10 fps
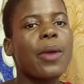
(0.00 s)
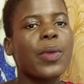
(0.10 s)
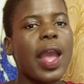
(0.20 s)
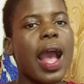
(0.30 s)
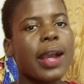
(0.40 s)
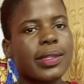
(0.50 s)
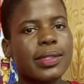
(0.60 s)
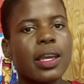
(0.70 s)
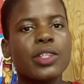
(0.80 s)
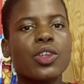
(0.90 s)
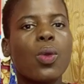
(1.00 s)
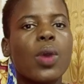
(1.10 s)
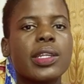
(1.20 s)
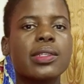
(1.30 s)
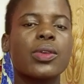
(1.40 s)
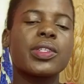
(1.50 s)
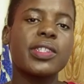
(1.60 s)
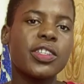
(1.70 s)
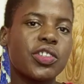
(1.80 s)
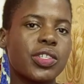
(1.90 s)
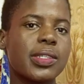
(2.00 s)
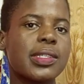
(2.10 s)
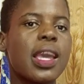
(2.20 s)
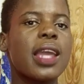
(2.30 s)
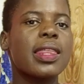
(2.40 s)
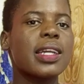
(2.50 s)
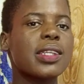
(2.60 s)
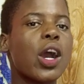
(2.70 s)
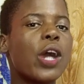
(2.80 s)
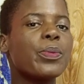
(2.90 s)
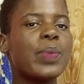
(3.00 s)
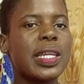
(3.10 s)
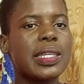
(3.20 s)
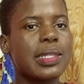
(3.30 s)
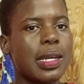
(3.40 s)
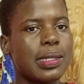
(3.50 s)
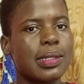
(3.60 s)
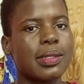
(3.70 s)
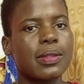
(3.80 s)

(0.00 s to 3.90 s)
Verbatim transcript: reacts towards conditions that are unpleasant.